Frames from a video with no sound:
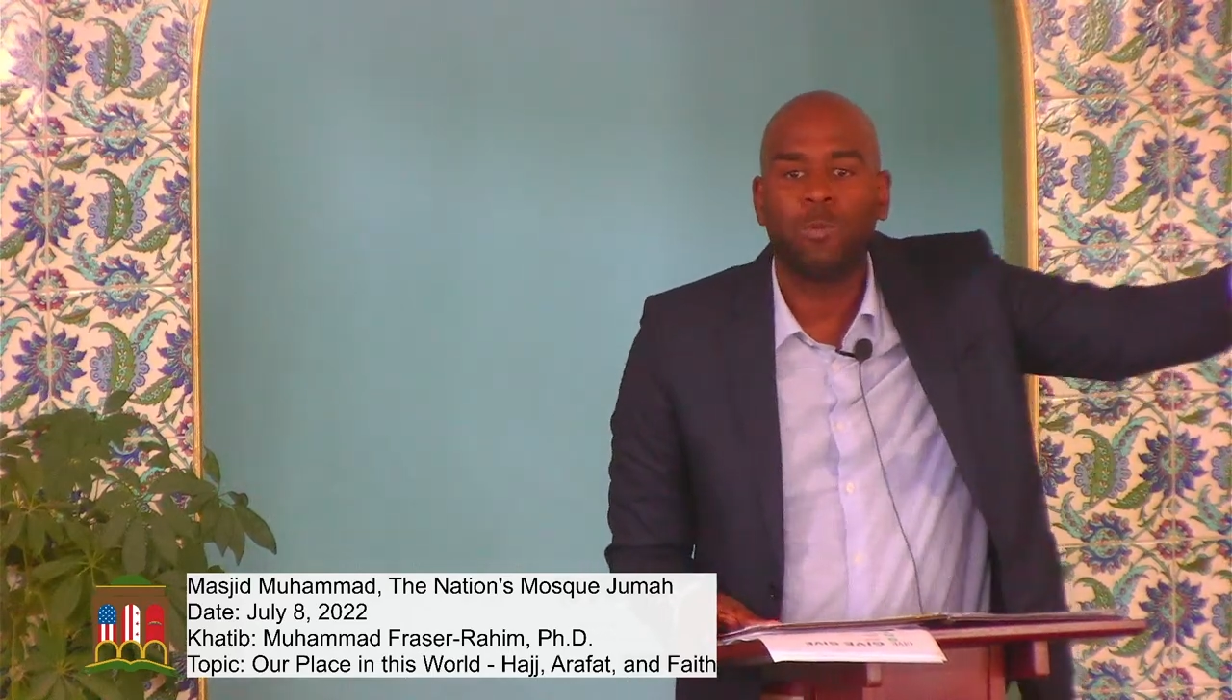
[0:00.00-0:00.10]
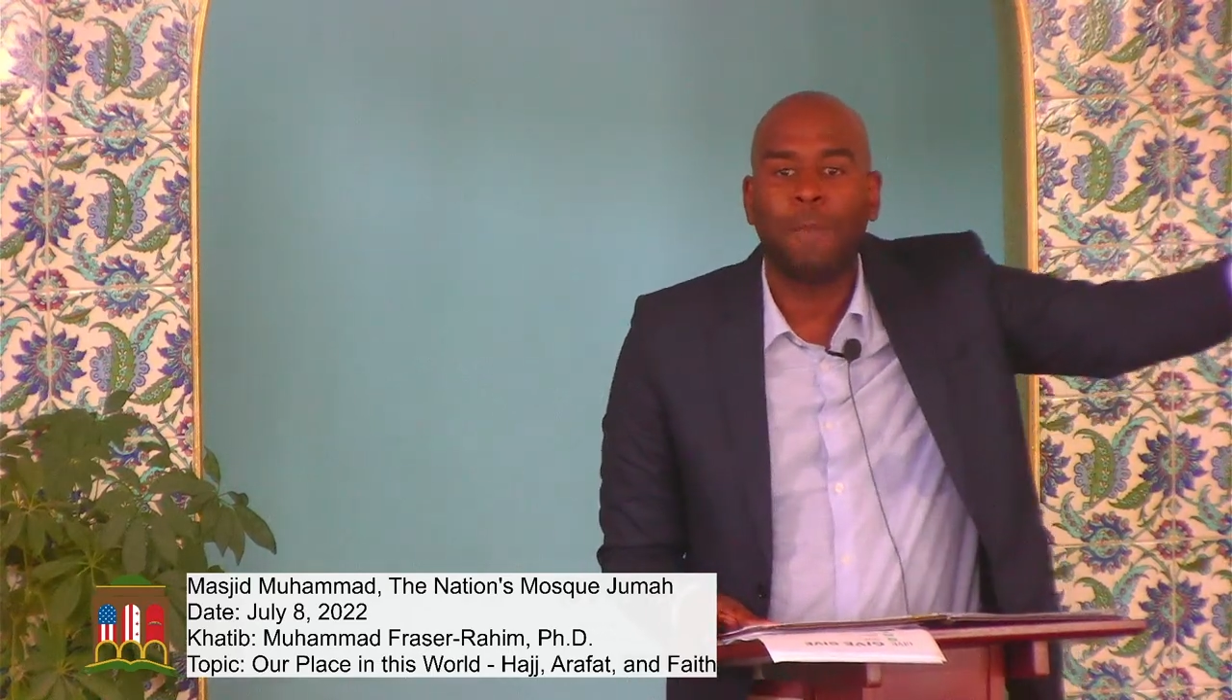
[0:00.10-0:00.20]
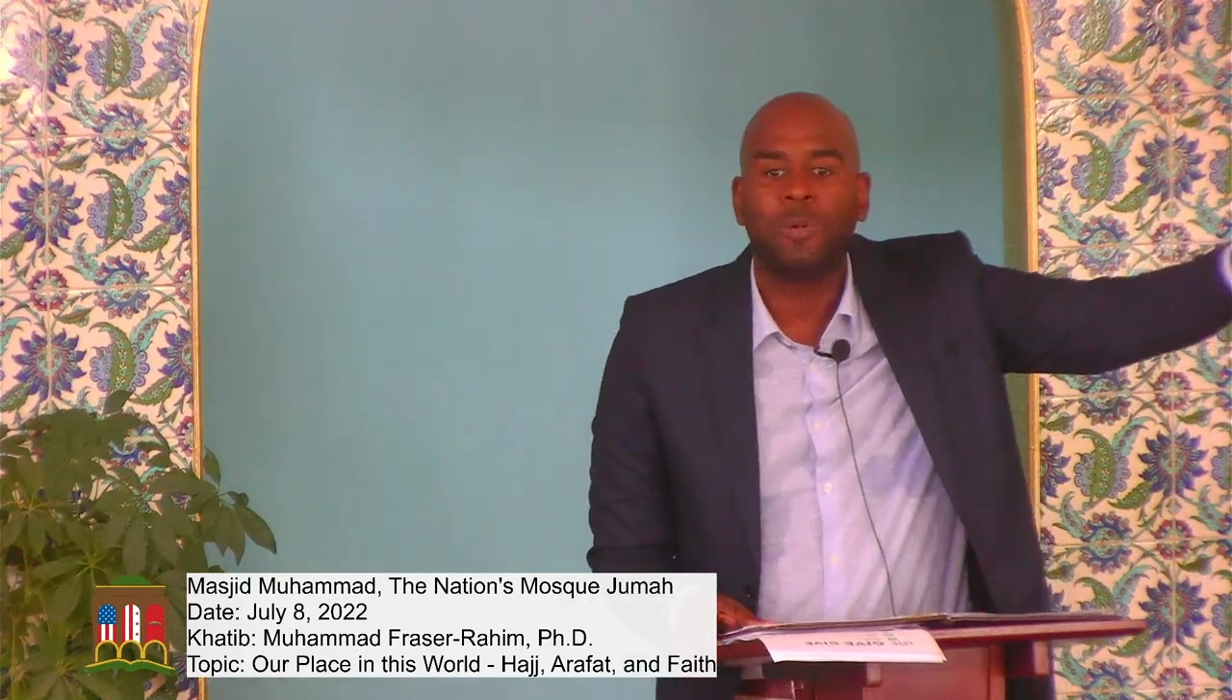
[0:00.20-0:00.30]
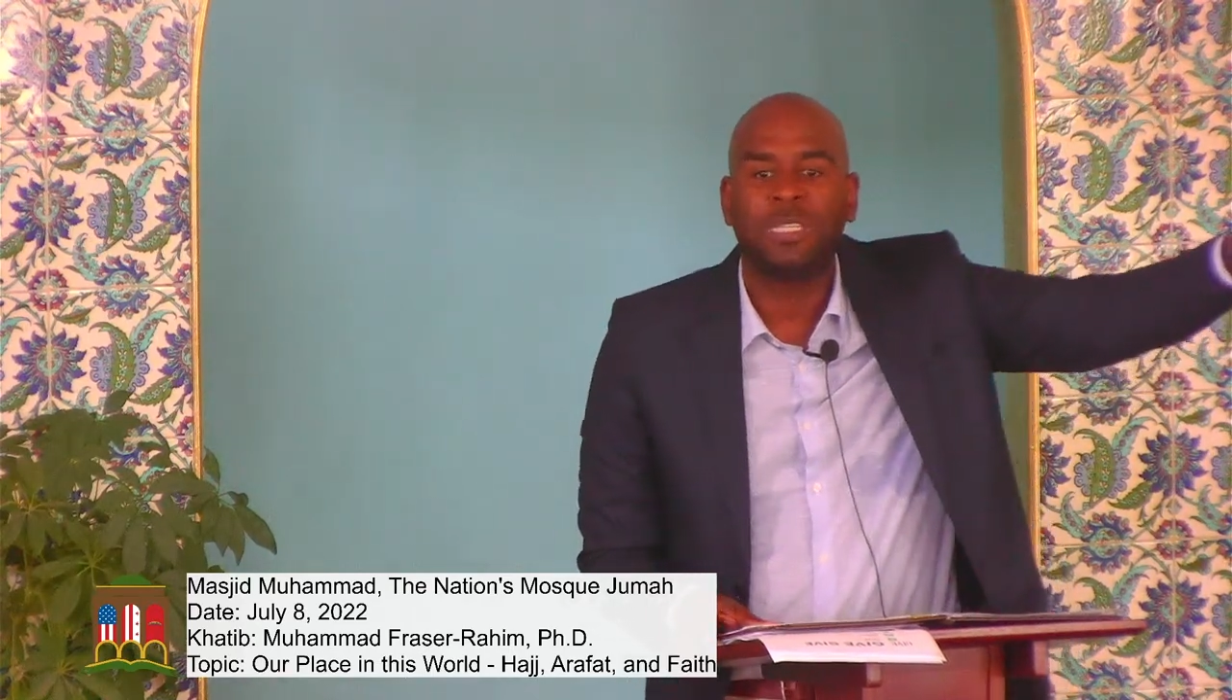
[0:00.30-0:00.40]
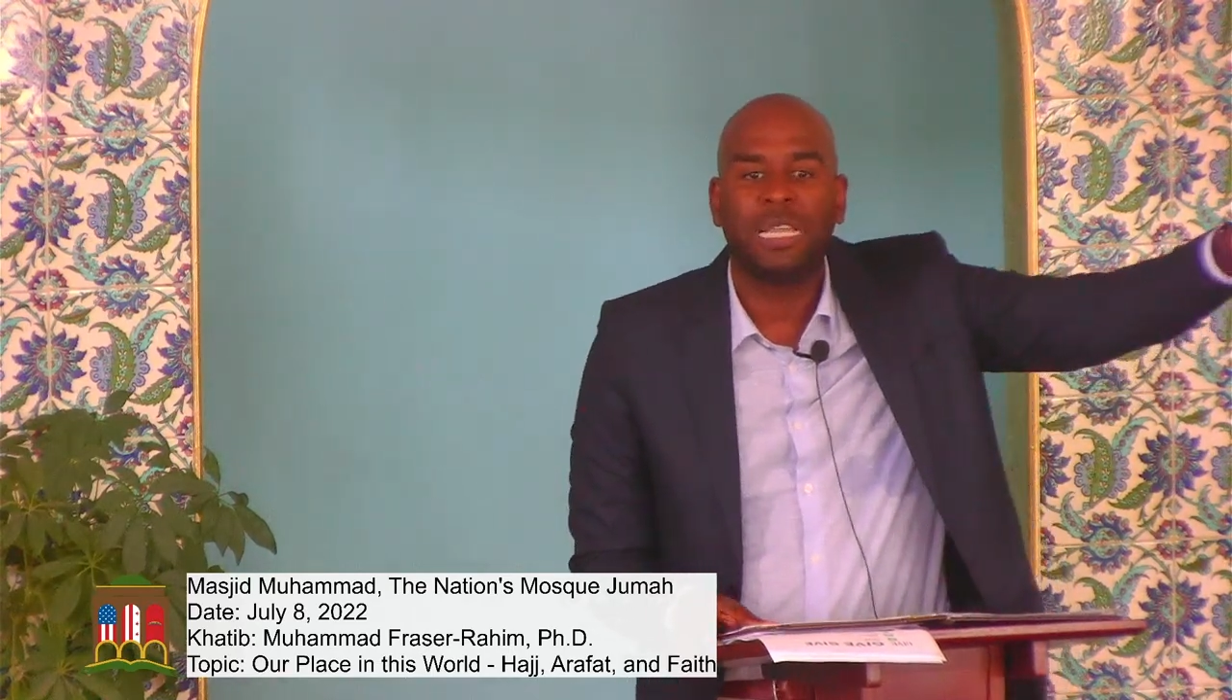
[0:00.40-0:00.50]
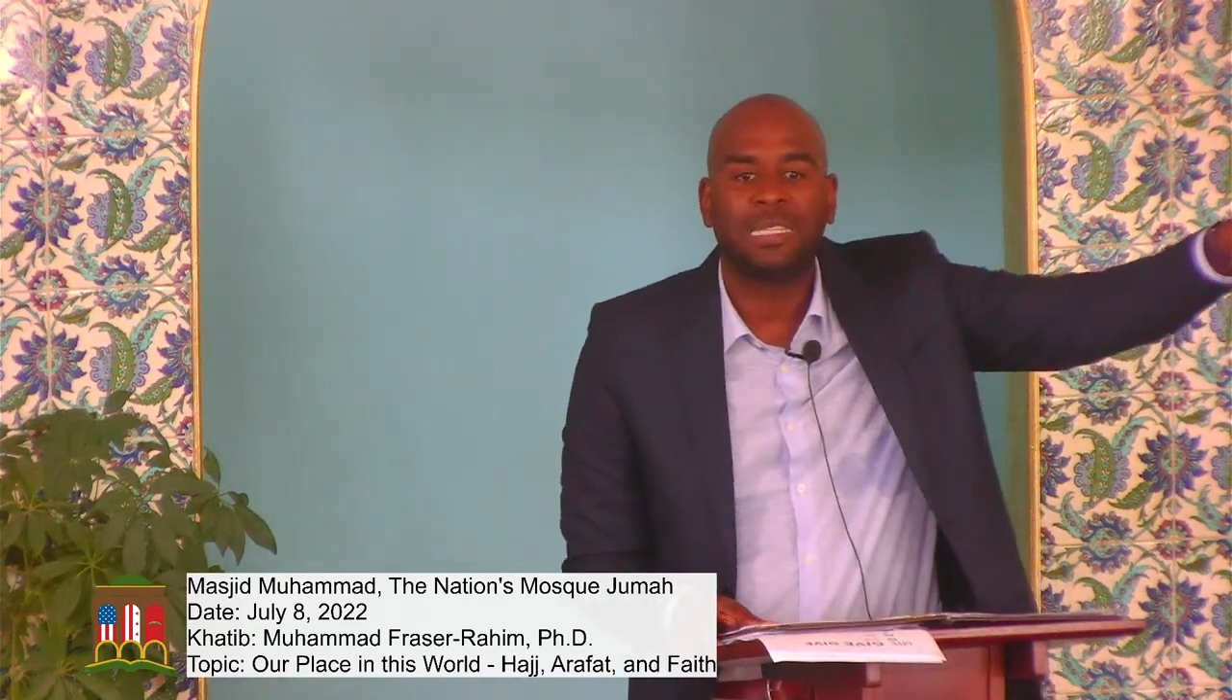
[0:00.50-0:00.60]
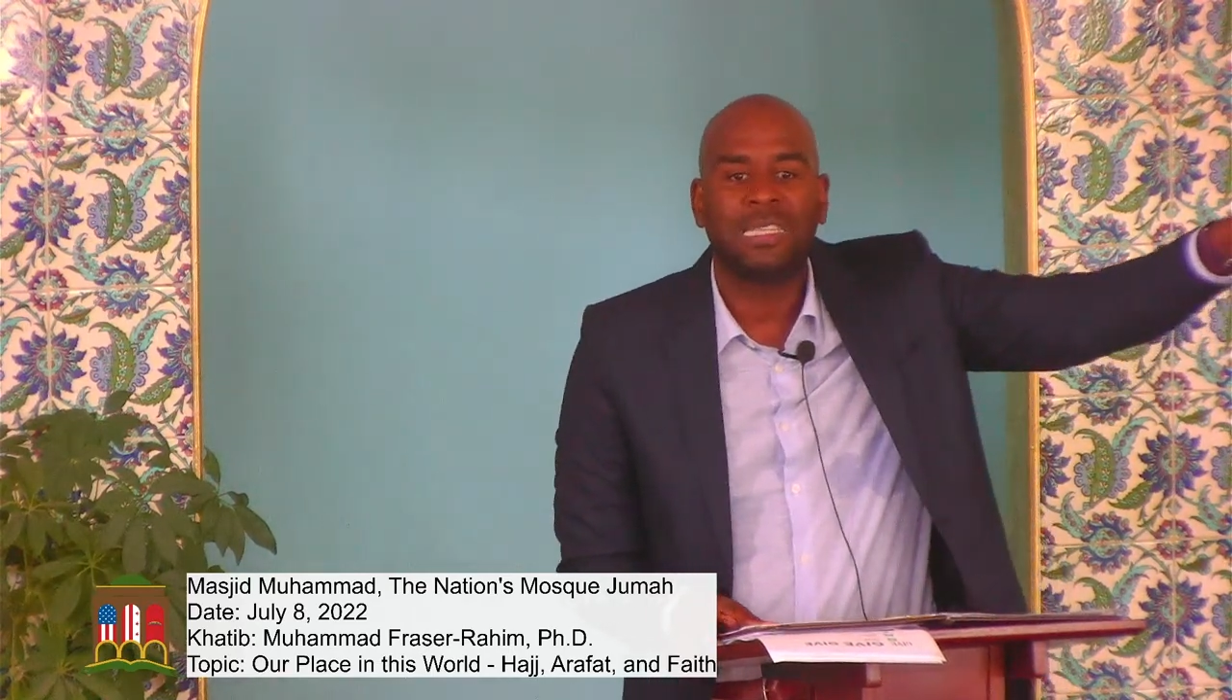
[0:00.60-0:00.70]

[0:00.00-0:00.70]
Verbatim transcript: represents